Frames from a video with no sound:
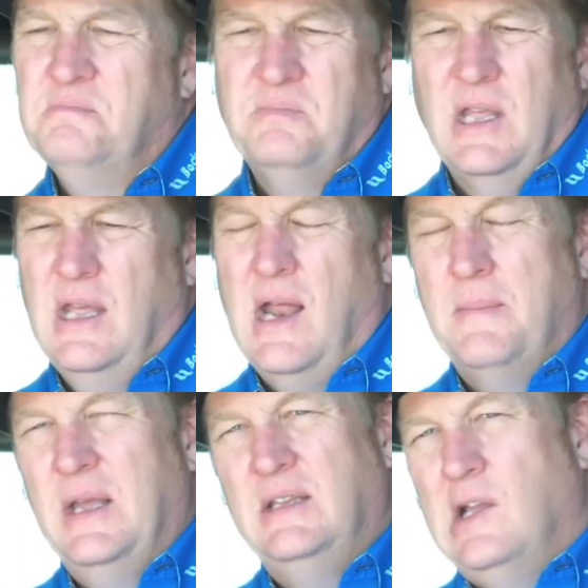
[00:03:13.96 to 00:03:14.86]
and I
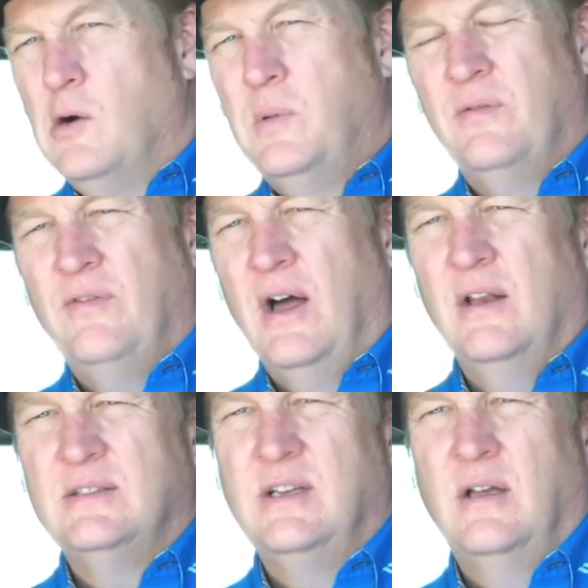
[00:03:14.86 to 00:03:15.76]
made the open
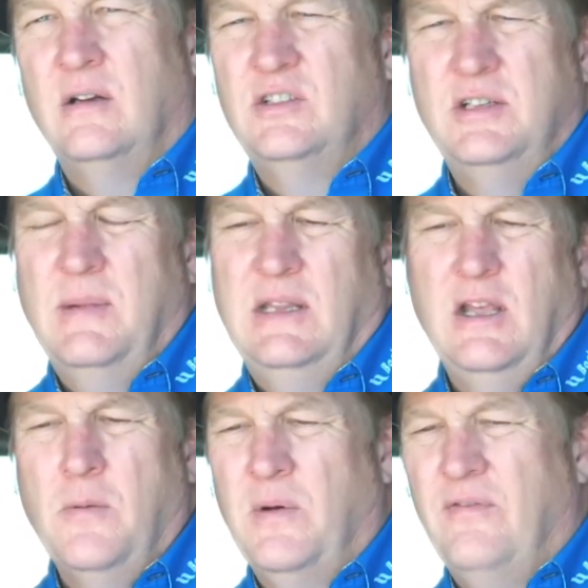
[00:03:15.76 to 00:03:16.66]
finals on her. She made the
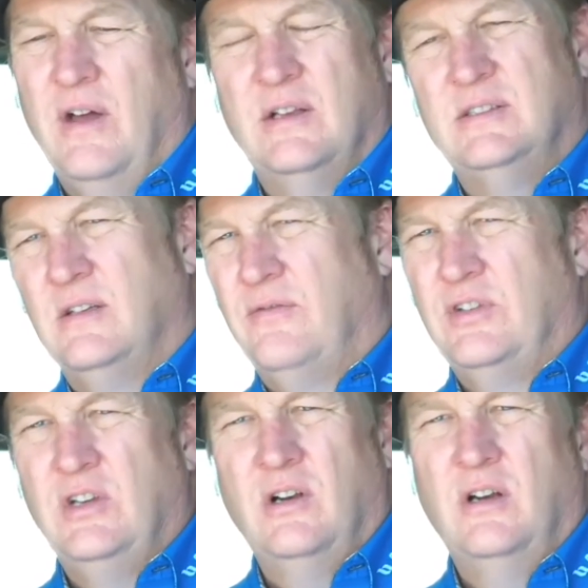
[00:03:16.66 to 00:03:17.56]
open finals of the
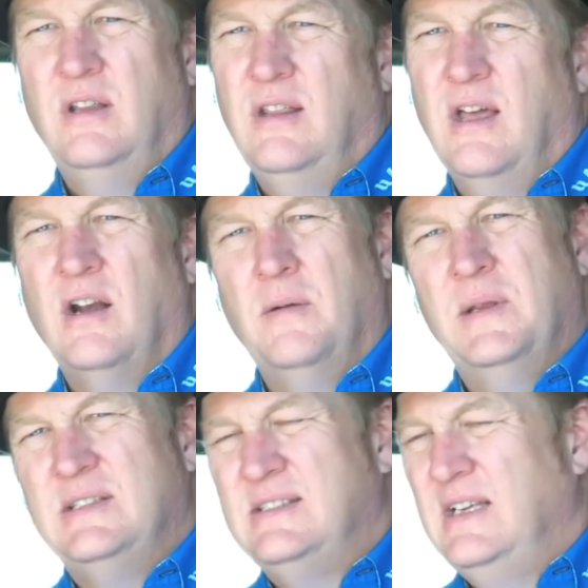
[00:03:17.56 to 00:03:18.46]
fraternity, the
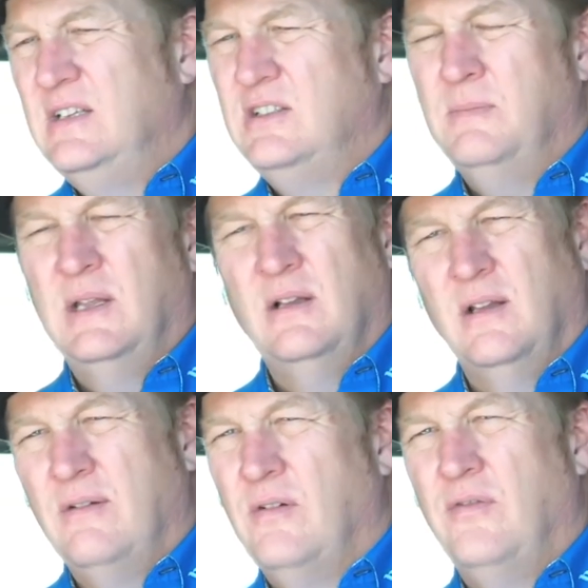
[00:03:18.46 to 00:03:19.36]
NRBC. She made the
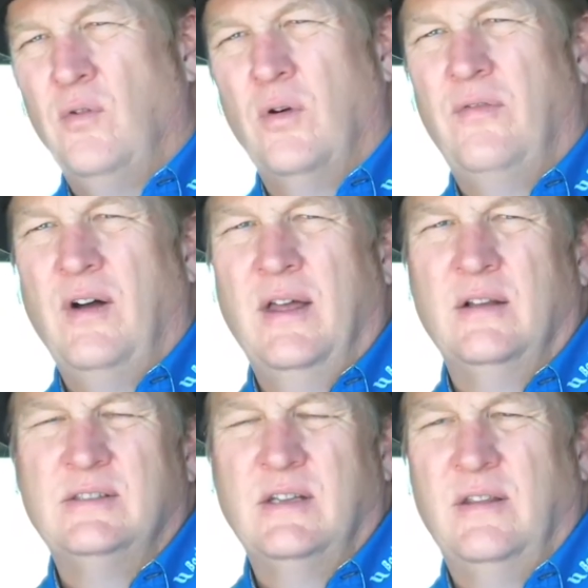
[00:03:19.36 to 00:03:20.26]
level four
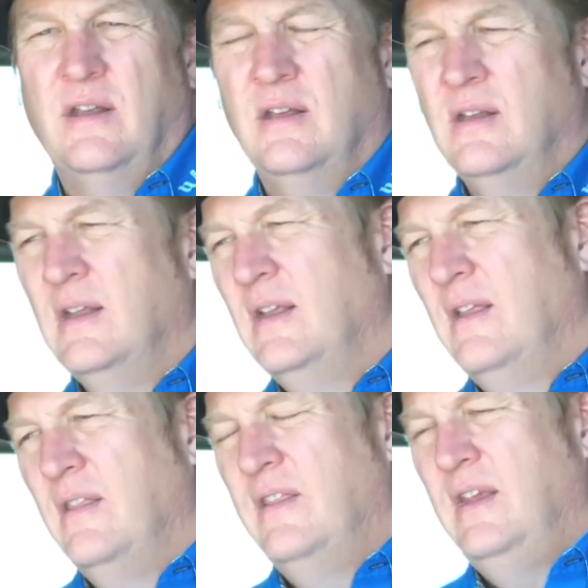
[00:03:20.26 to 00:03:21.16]
finals of the
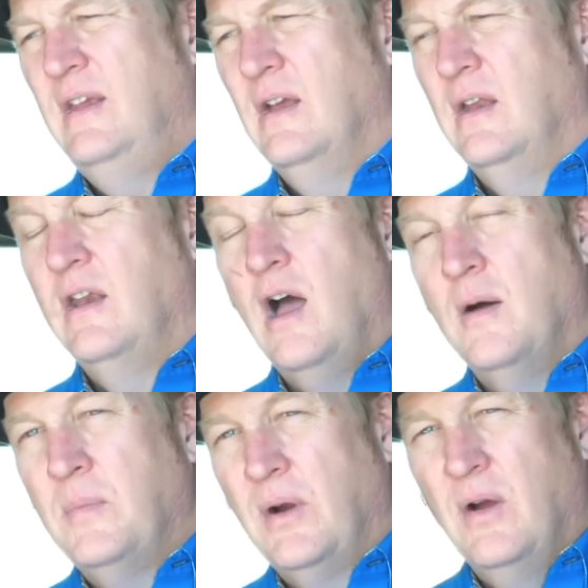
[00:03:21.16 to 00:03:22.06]
the uh,
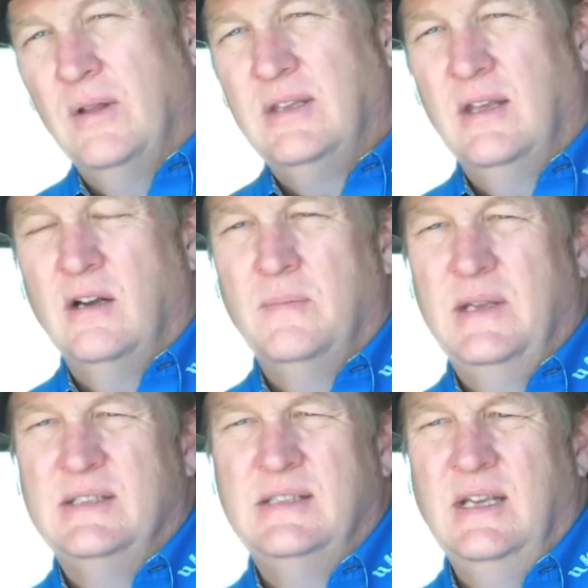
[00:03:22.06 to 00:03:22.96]
non-pro at the
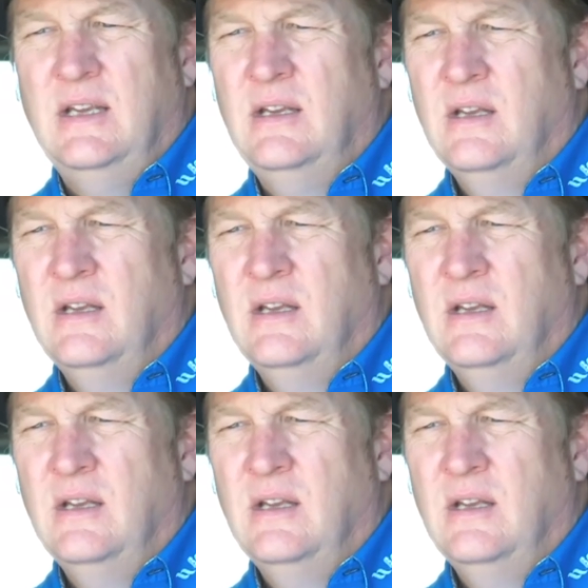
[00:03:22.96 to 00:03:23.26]
NRBC,